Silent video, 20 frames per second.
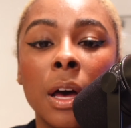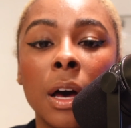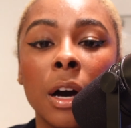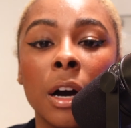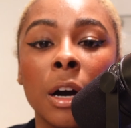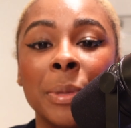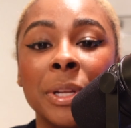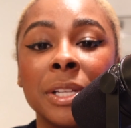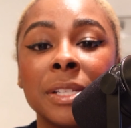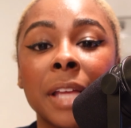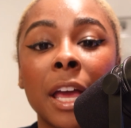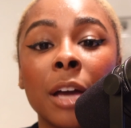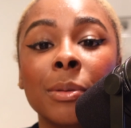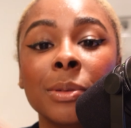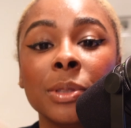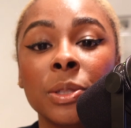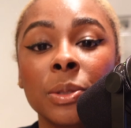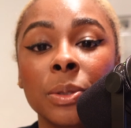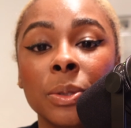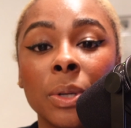It's able
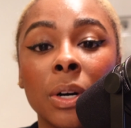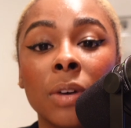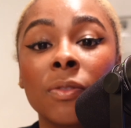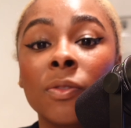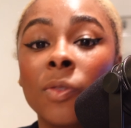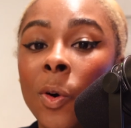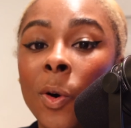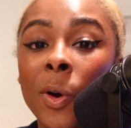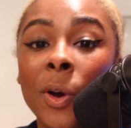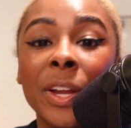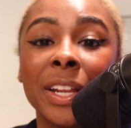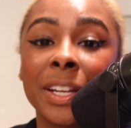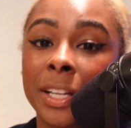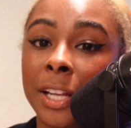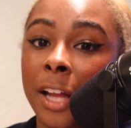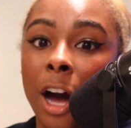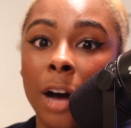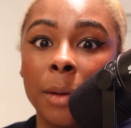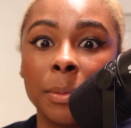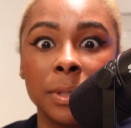to avoid
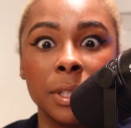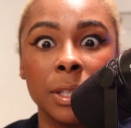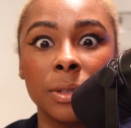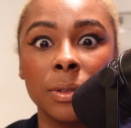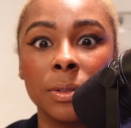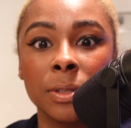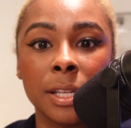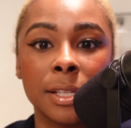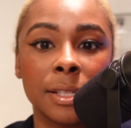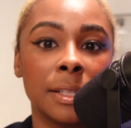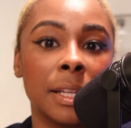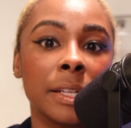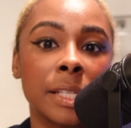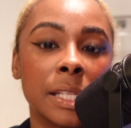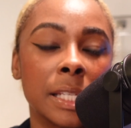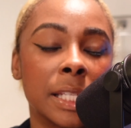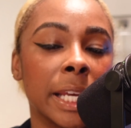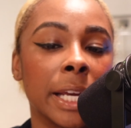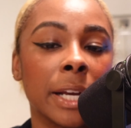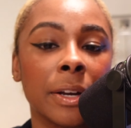any obstacles as
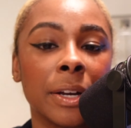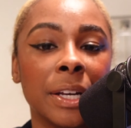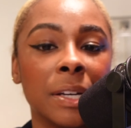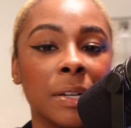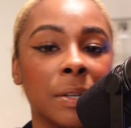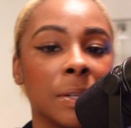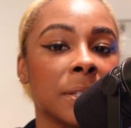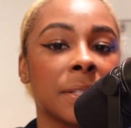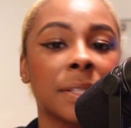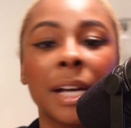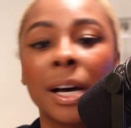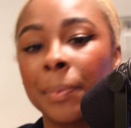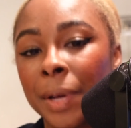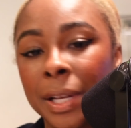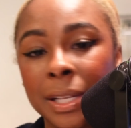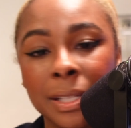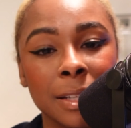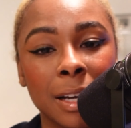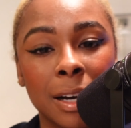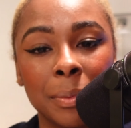necessary or stop
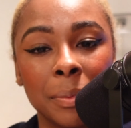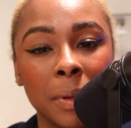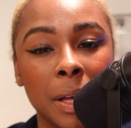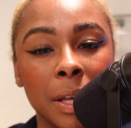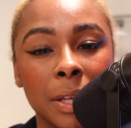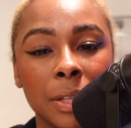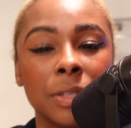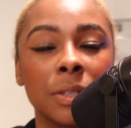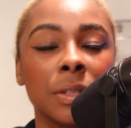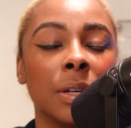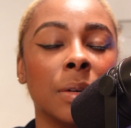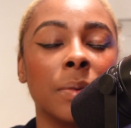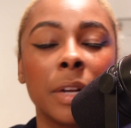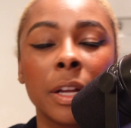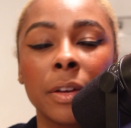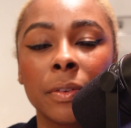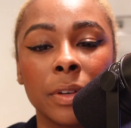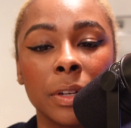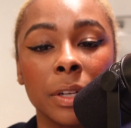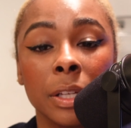at stoplights,
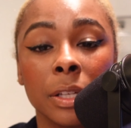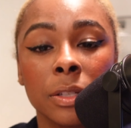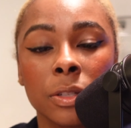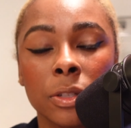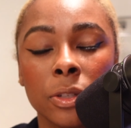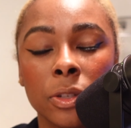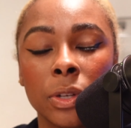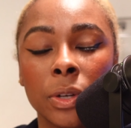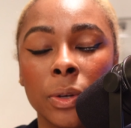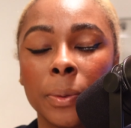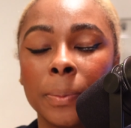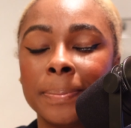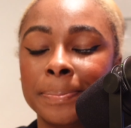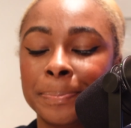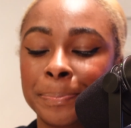whatever it needs to do.